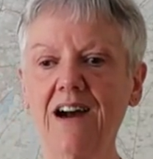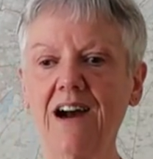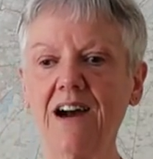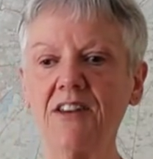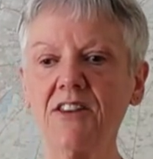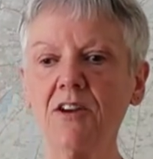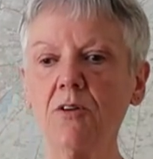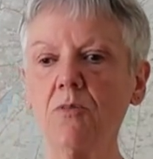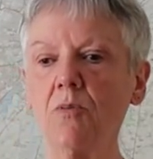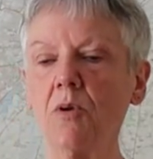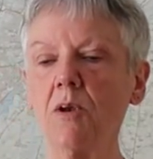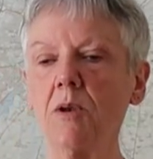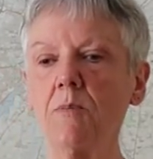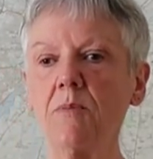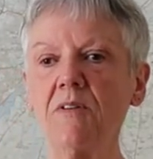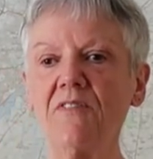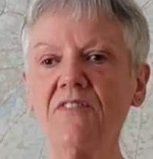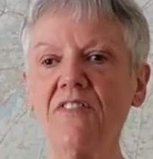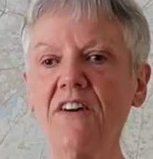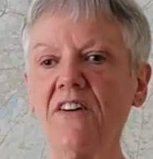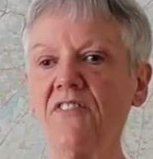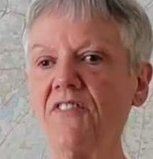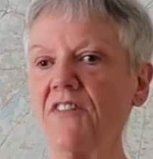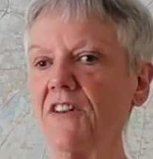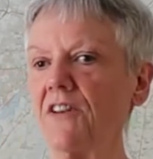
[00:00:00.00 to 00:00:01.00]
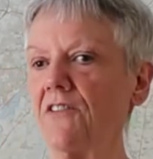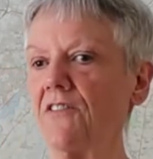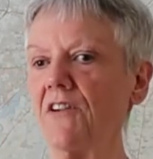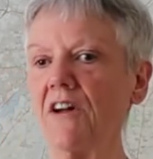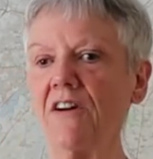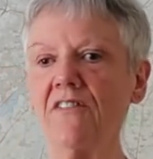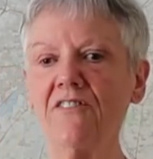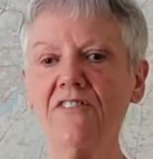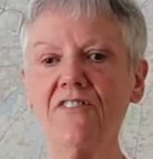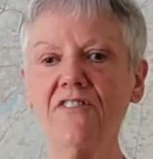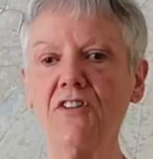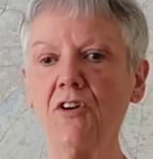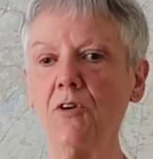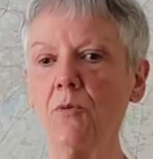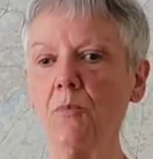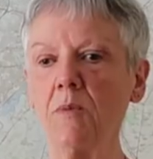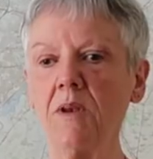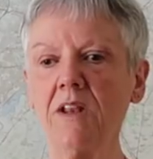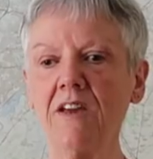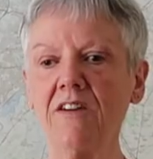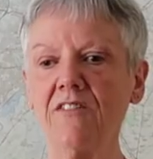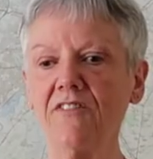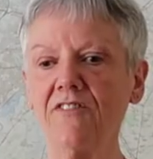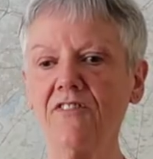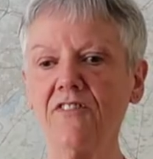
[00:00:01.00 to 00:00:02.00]
I don't want to be faffing around
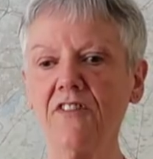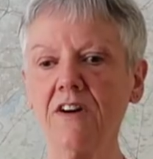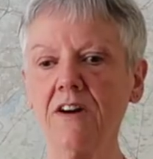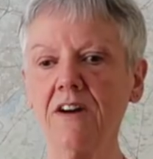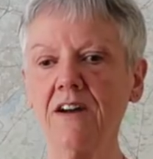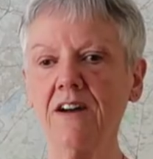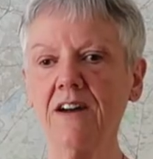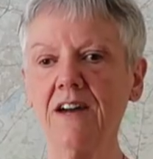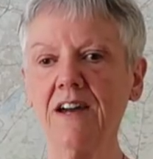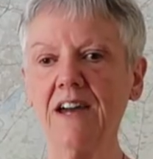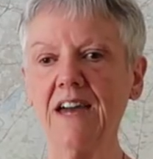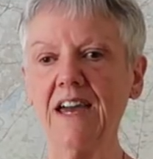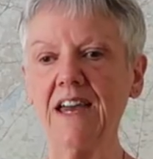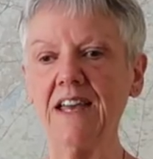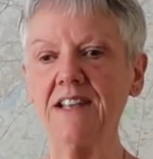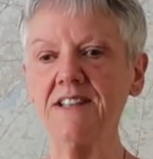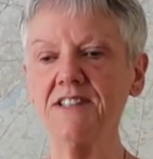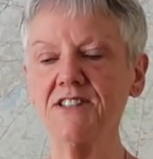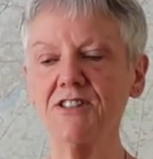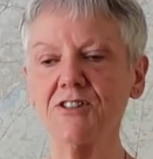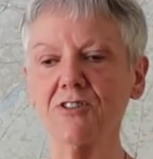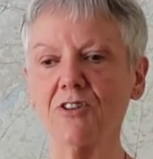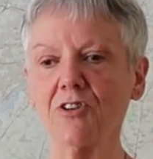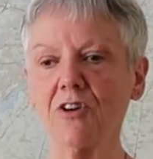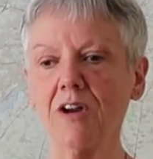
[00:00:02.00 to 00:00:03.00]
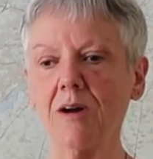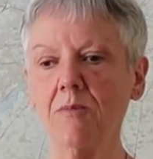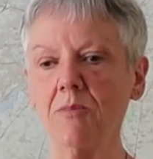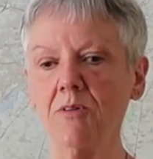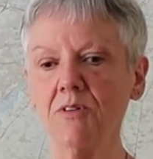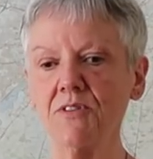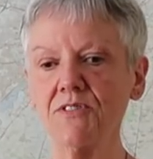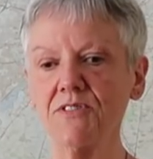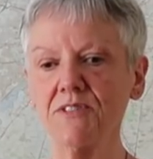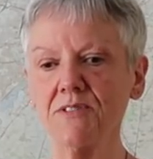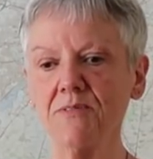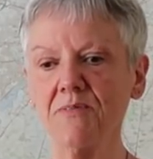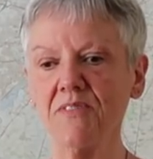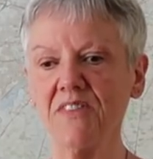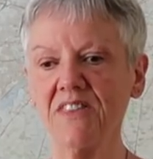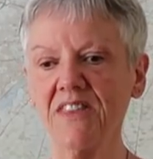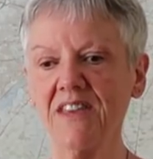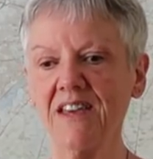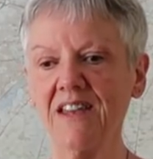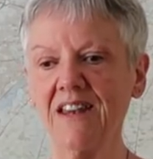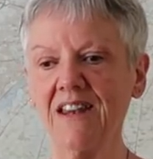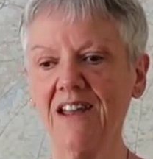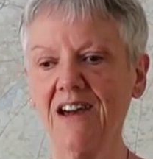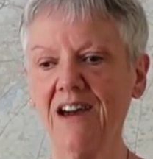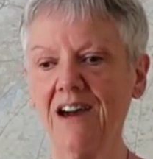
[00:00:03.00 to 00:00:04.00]
filming it for Instagram or
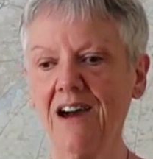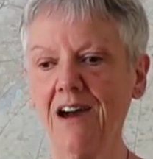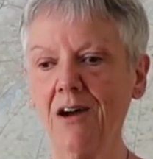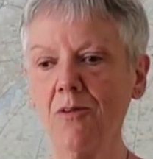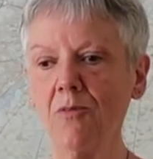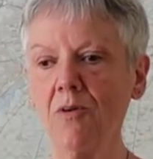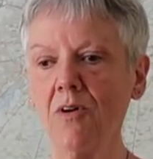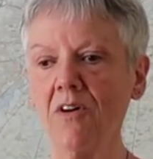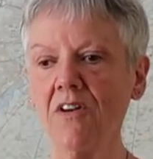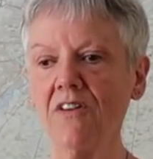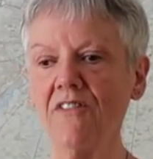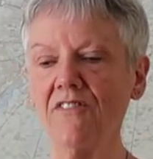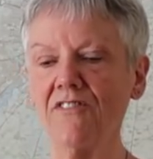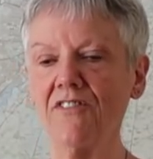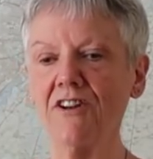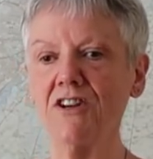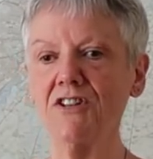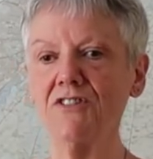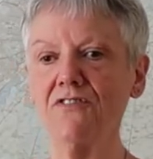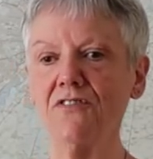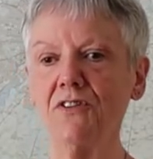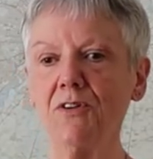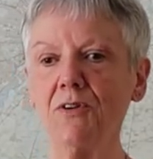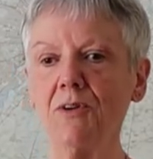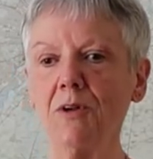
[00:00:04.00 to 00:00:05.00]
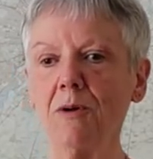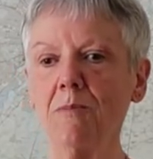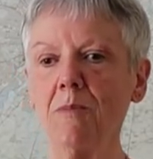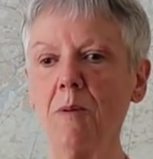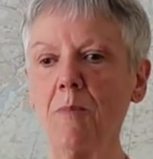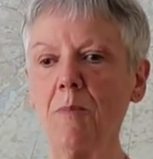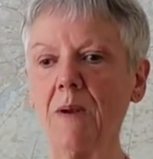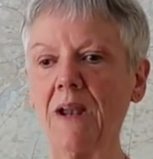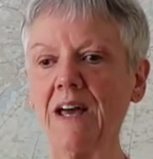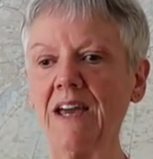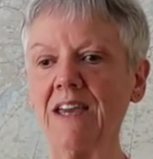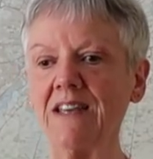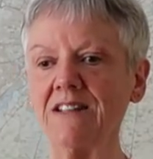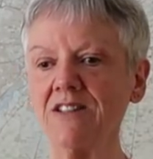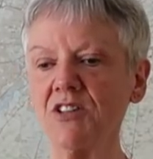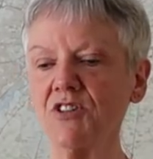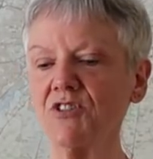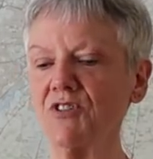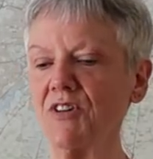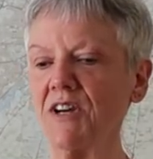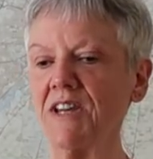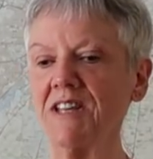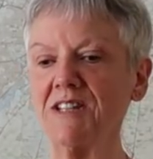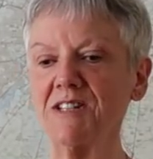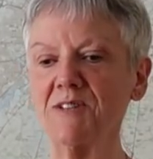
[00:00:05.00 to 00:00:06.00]
something. I want fresh food on my plate and
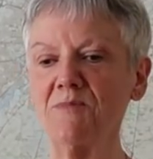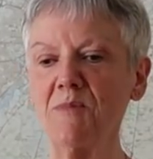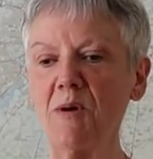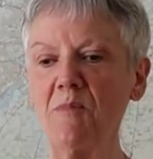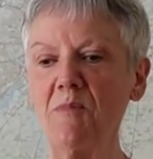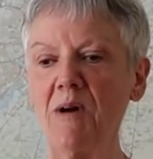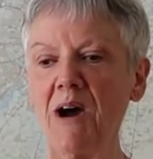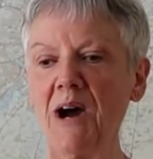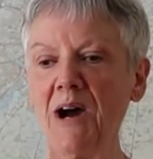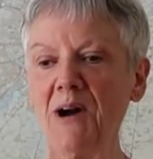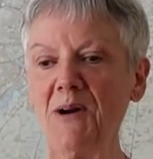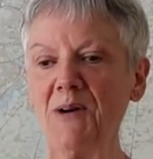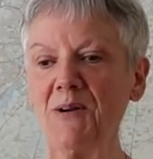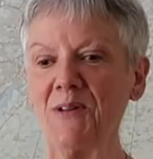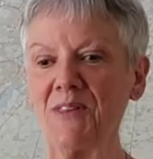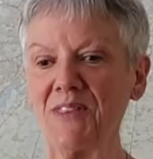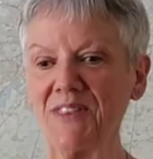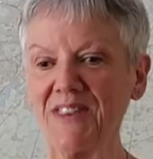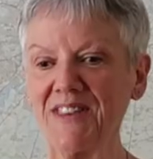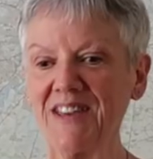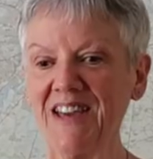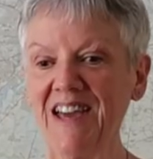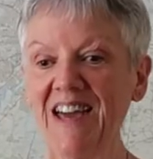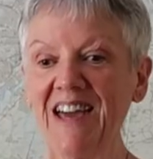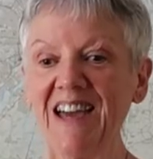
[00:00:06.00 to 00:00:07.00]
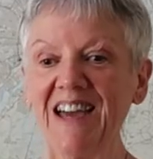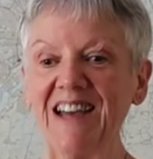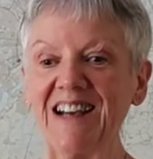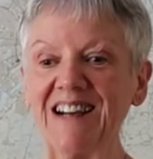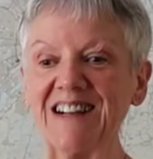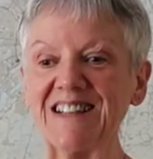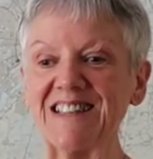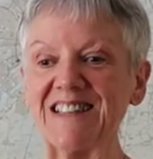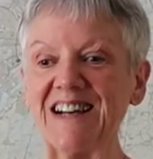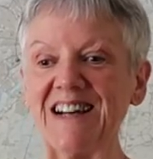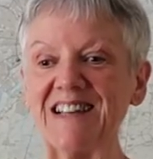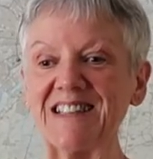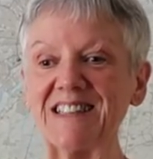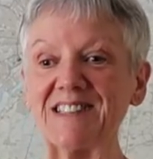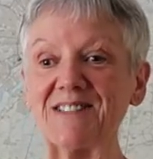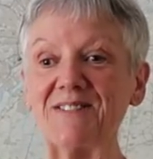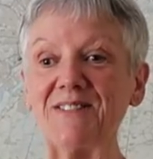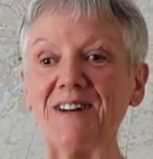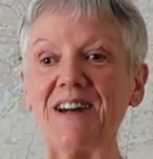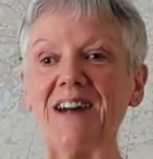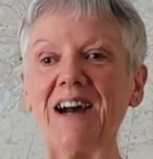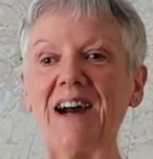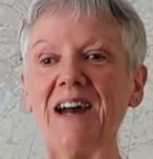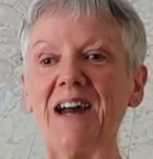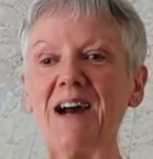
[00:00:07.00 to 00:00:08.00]
straight to my mouth, because that's the
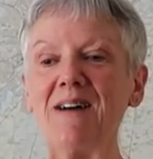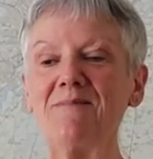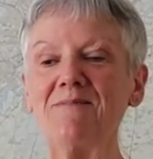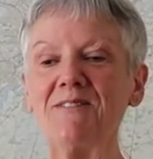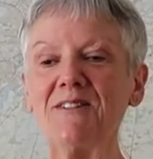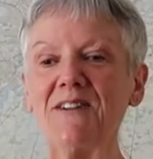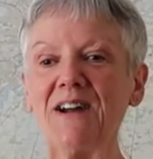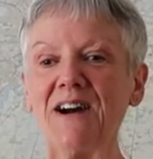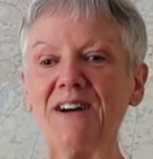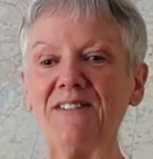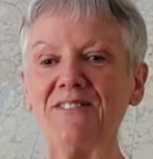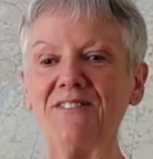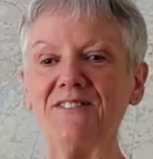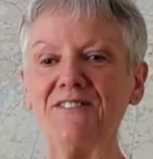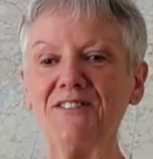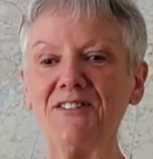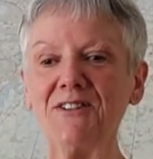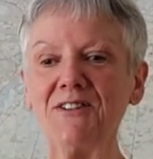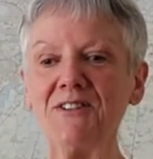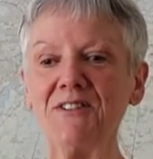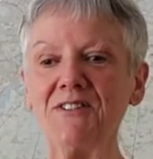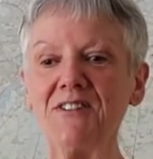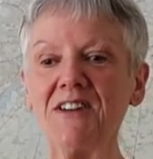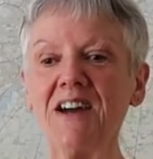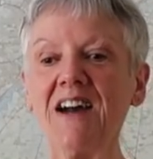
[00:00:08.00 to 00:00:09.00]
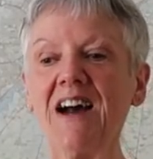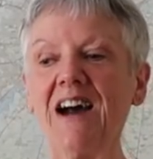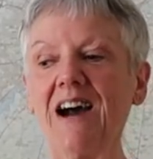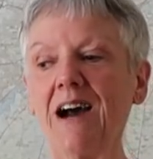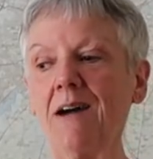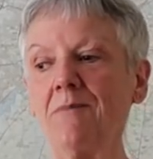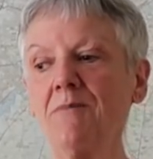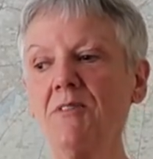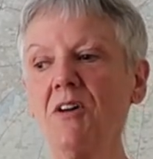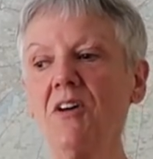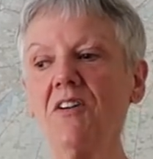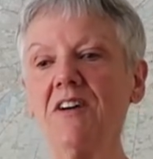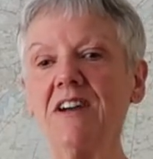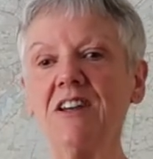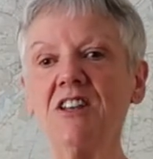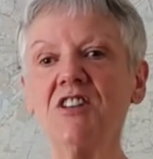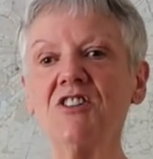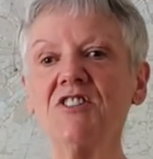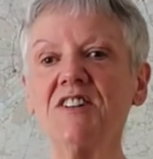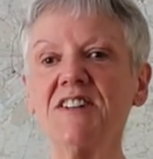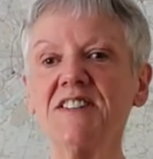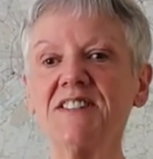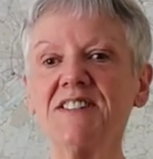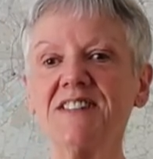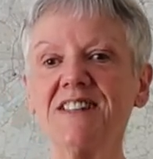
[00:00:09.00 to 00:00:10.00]
way I am around food. I'm not
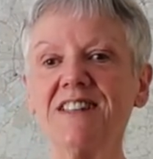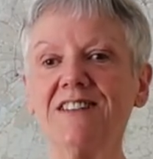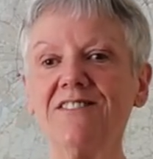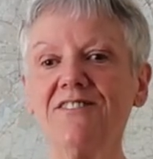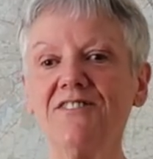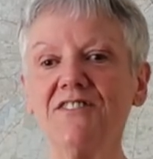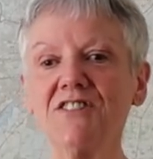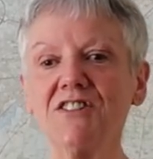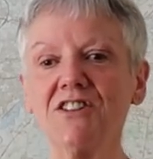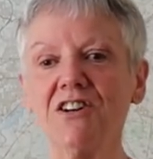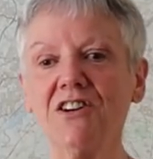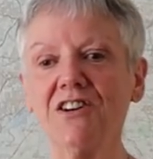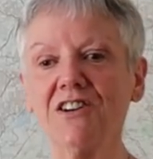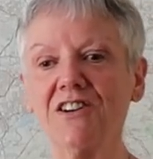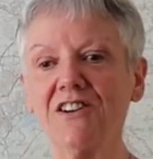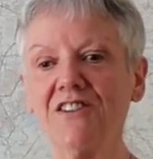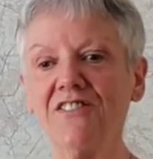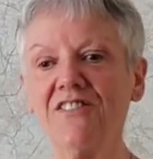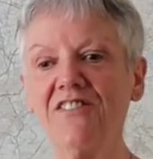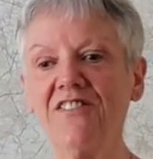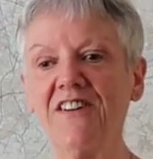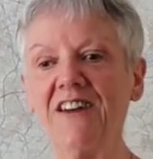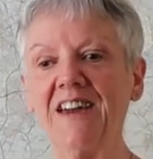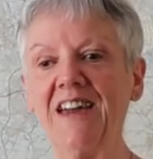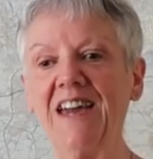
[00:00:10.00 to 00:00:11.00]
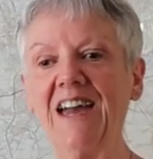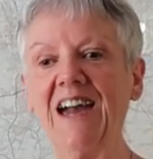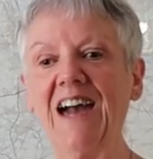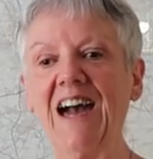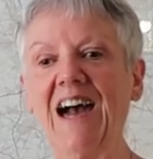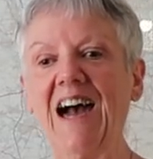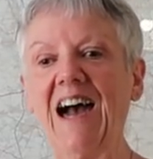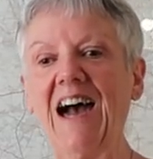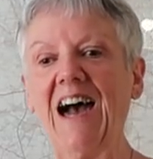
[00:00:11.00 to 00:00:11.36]
interested in photography.